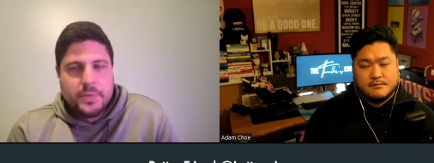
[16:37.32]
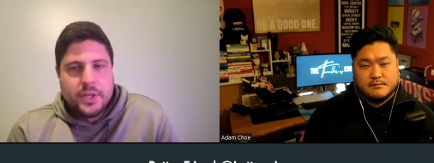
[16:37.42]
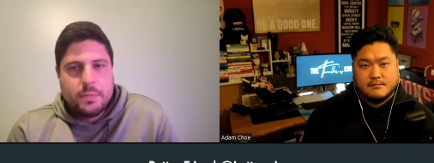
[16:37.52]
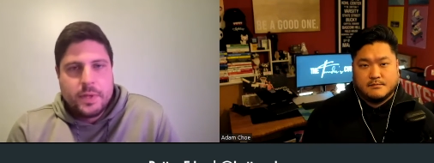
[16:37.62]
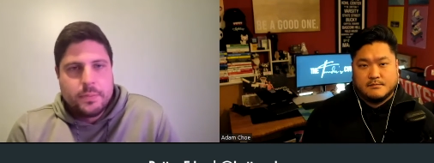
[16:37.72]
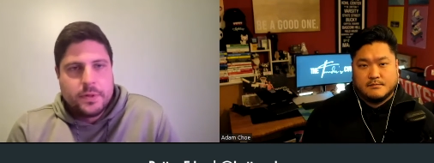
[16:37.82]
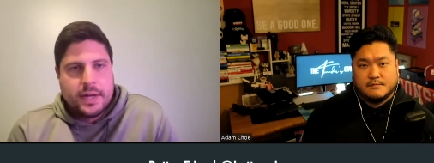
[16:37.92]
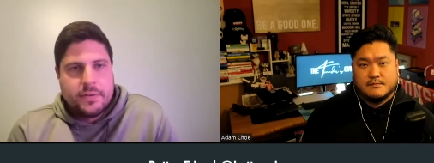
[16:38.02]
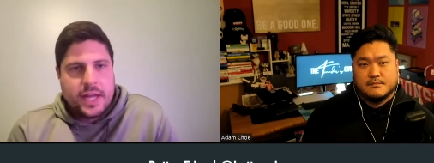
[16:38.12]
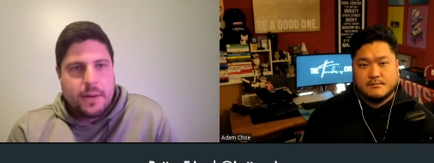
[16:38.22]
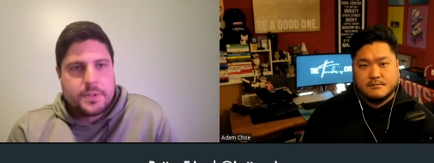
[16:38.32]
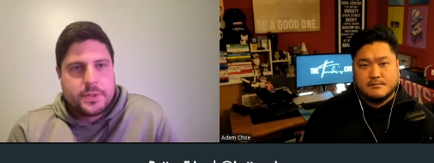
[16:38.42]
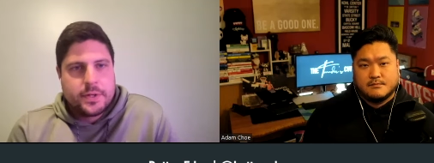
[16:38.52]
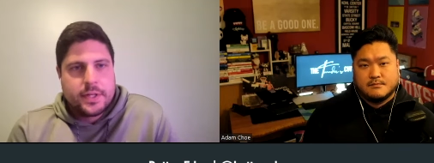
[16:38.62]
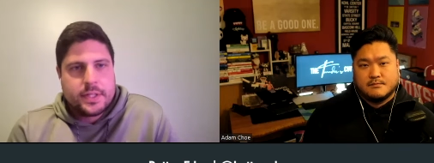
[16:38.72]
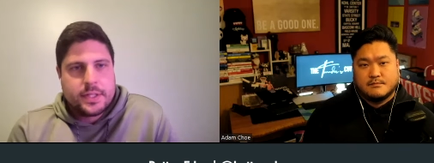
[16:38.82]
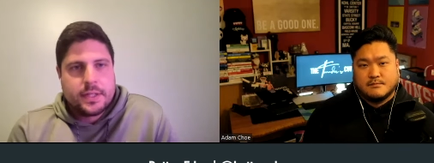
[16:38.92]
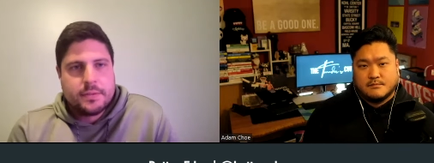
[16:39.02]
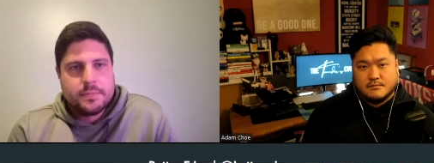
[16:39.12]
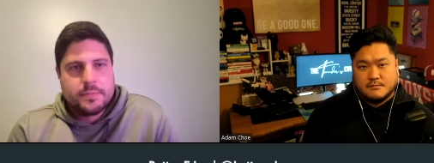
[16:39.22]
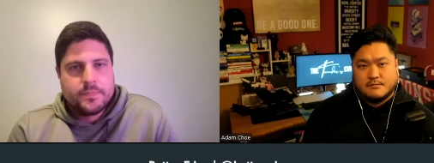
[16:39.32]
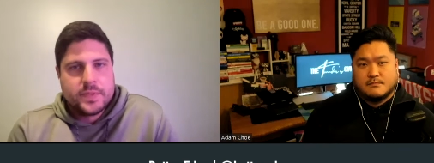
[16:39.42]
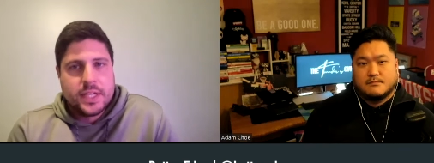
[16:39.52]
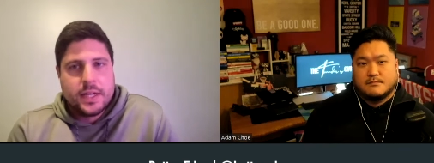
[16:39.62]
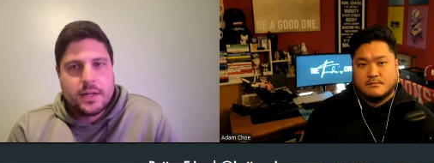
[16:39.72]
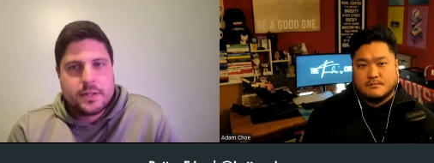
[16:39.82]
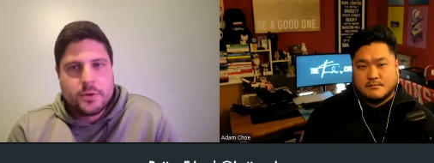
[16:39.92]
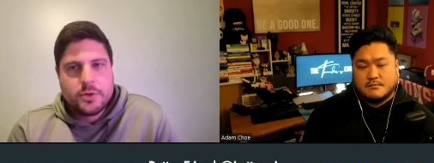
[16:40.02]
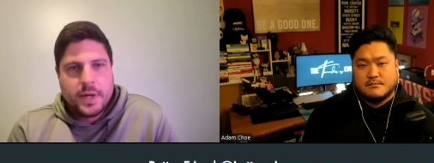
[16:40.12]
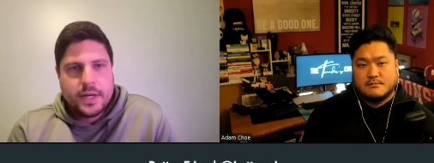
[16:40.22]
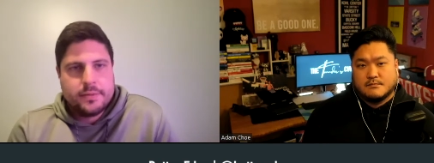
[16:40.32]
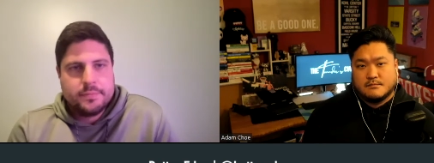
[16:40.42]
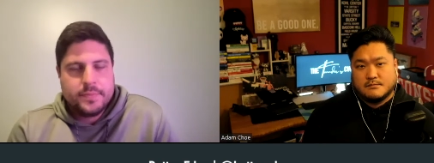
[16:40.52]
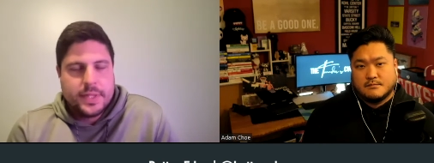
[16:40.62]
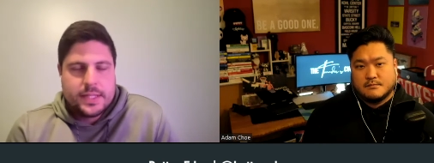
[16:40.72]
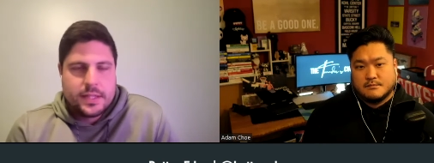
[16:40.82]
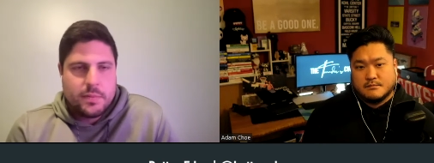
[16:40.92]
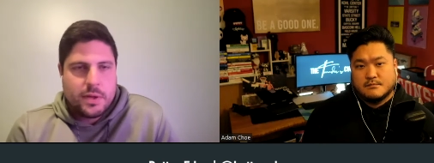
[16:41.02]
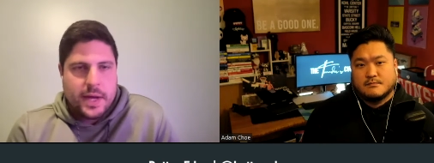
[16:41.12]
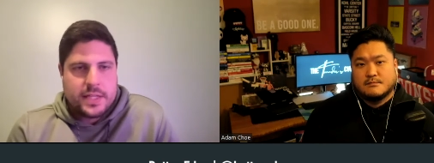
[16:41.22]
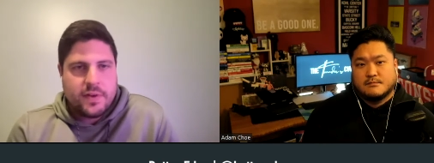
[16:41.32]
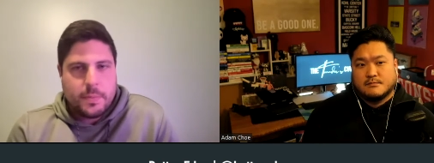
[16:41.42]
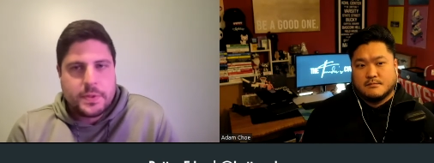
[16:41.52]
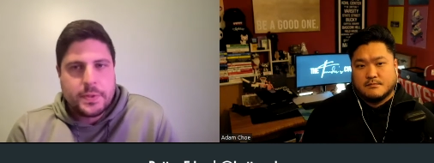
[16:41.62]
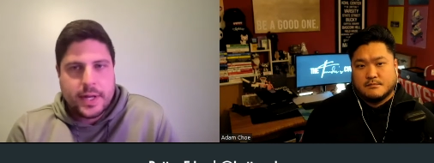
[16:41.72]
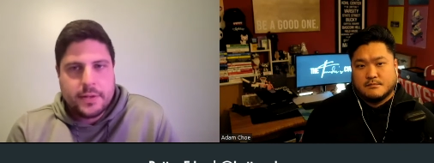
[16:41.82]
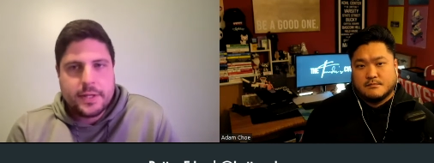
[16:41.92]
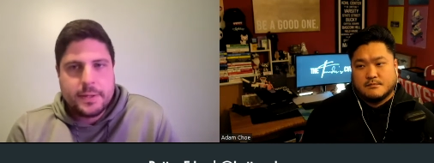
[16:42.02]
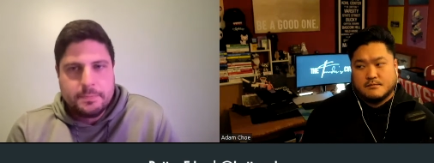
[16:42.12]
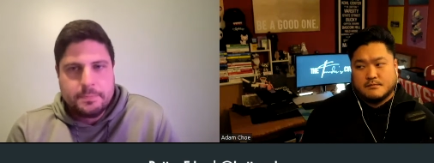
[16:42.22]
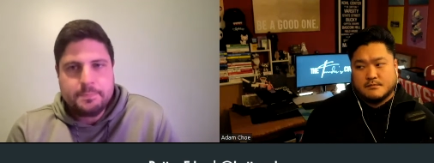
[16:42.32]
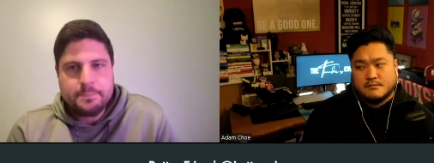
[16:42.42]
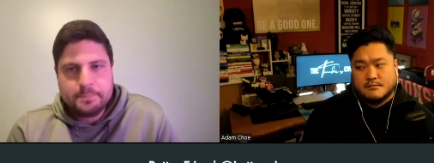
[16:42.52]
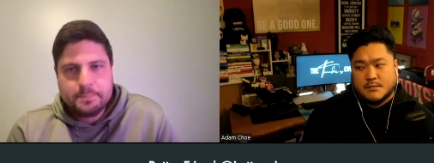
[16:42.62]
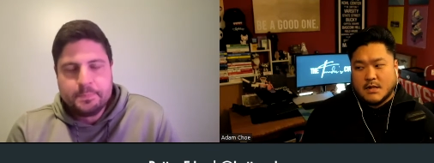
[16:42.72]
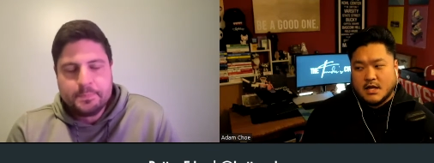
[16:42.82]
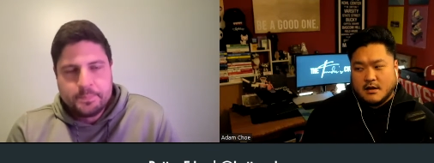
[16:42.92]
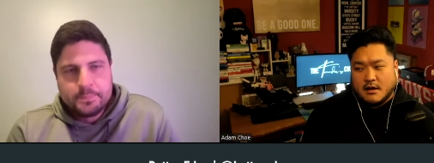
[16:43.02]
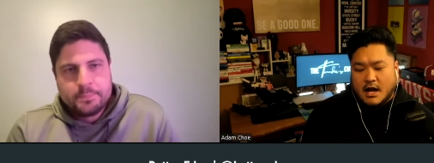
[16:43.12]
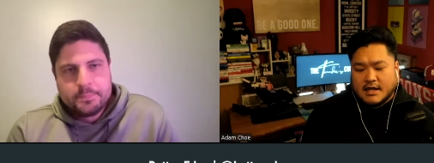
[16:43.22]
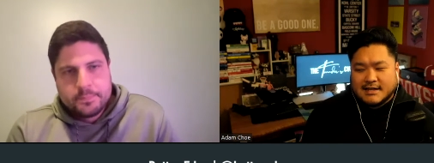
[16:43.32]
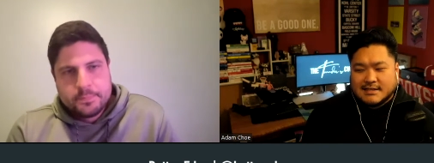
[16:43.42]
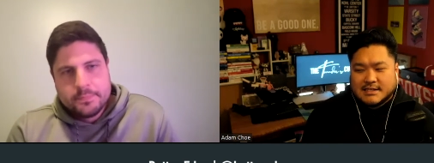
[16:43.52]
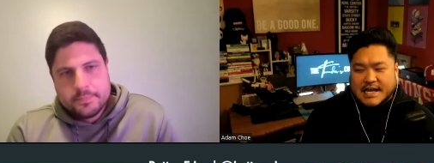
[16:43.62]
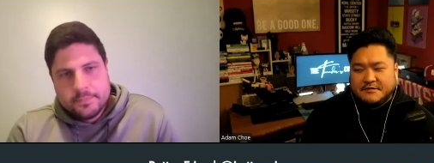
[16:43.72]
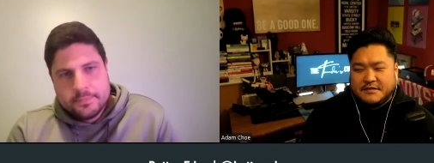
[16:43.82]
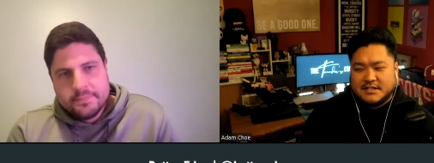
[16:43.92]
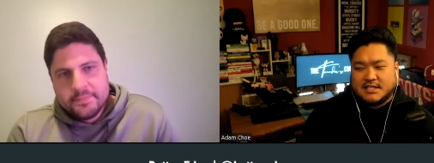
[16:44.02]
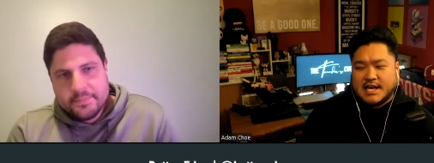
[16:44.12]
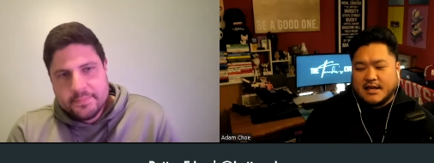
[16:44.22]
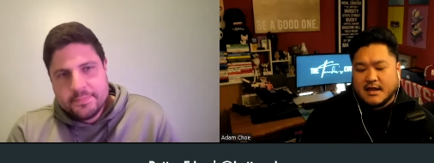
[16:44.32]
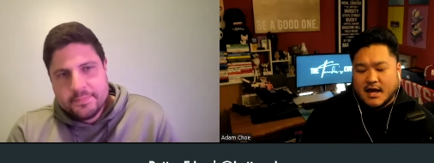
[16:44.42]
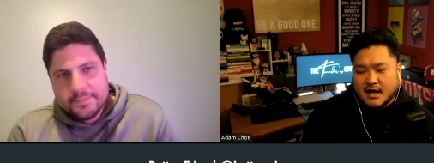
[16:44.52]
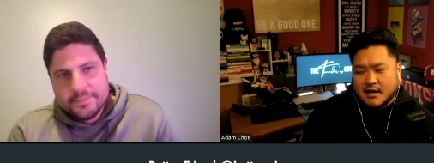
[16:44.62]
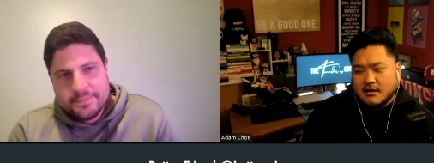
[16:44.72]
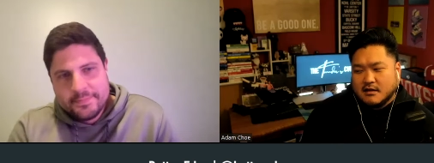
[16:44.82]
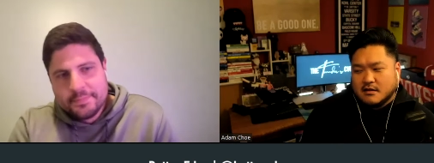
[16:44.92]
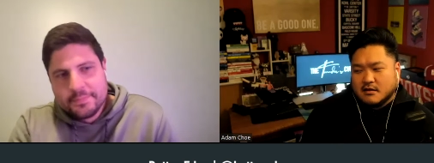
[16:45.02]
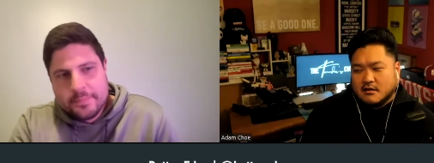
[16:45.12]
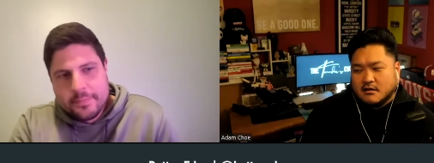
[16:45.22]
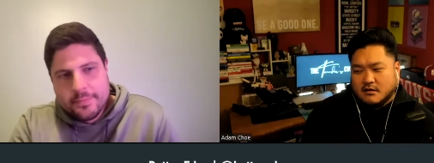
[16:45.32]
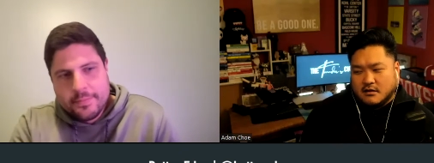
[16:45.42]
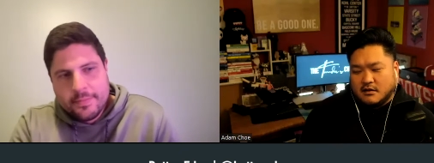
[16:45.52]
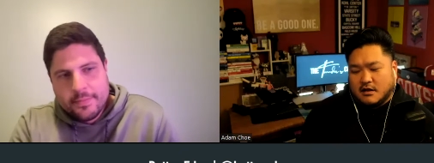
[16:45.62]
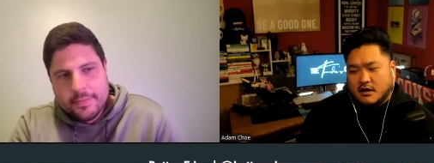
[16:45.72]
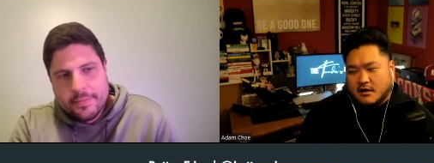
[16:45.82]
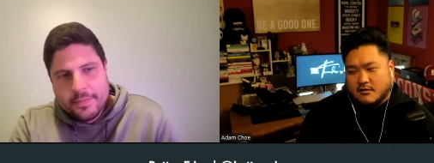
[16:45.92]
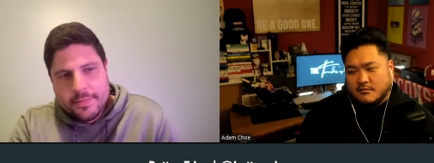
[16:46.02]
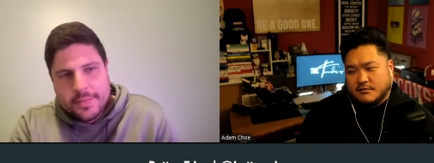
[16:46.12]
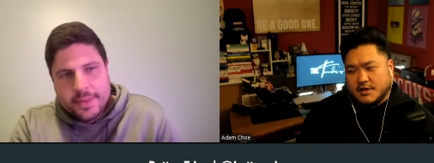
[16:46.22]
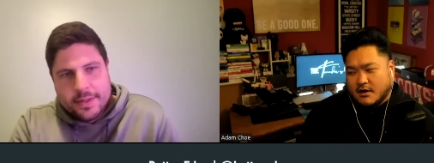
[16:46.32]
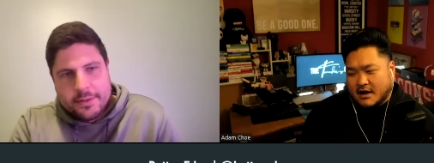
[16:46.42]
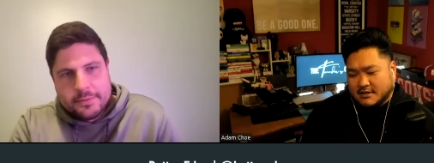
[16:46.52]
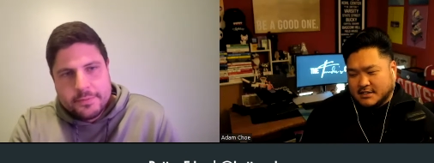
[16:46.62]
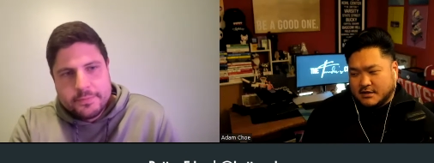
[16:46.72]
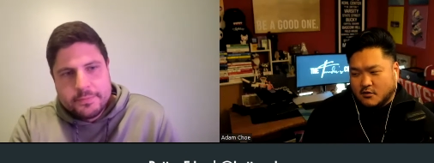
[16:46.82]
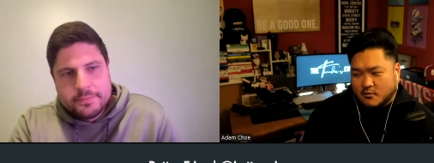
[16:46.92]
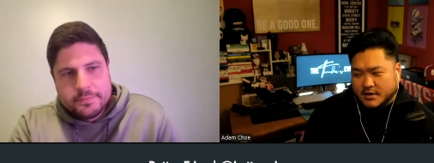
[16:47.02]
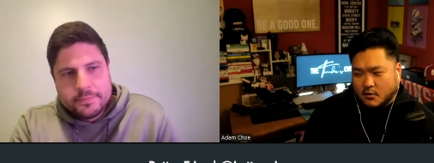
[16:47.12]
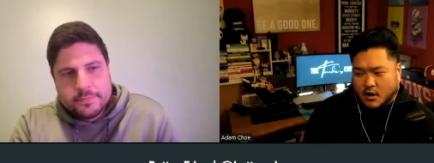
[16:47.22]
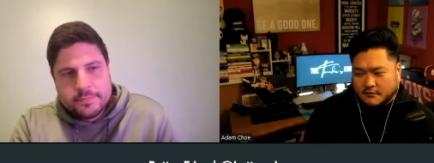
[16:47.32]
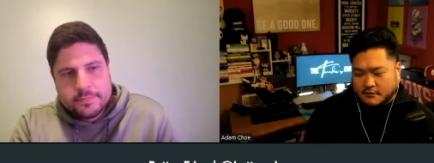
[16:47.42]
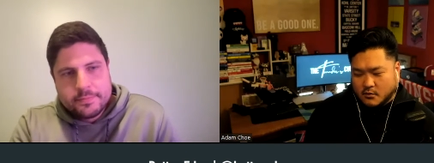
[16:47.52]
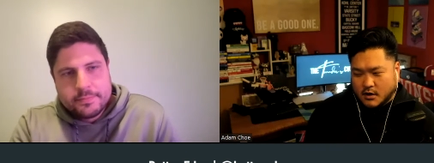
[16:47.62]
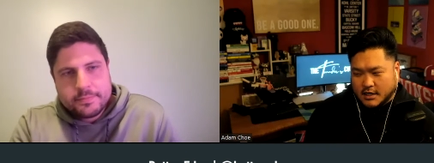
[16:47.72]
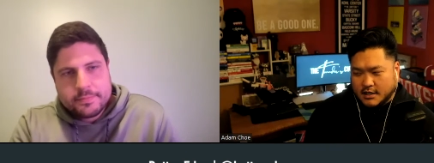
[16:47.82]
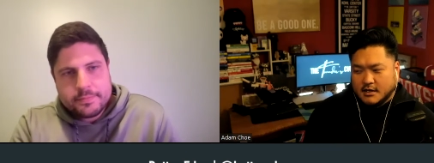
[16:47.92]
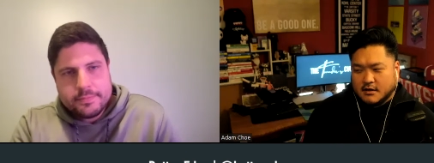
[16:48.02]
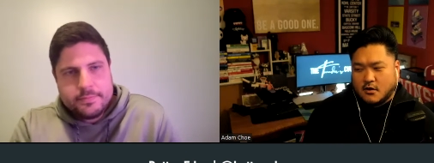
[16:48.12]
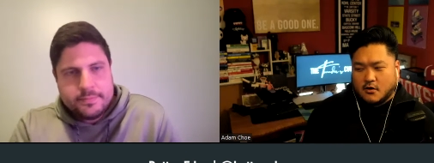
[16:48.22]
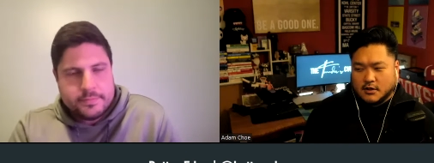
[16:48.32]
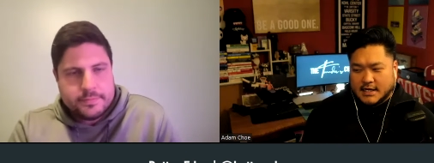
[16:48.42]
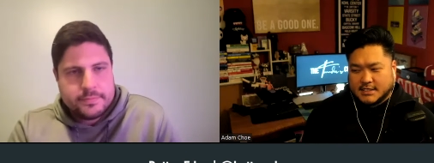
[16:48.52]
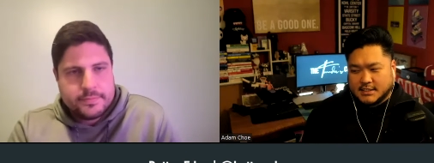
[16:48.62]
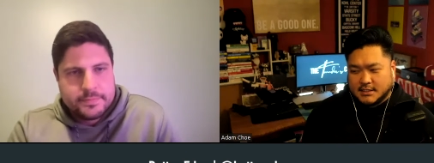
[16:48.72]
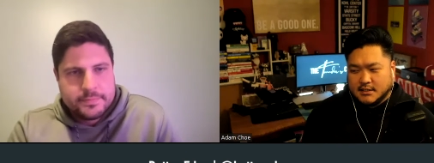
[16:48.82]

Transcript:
Speaker 1: million people having the opportunity to, to get into social betting, it's going to be a massive opportunity out there.
Speaker 2: I think it's safe to say that, um, you know, obviously it won't be a one for one correlation,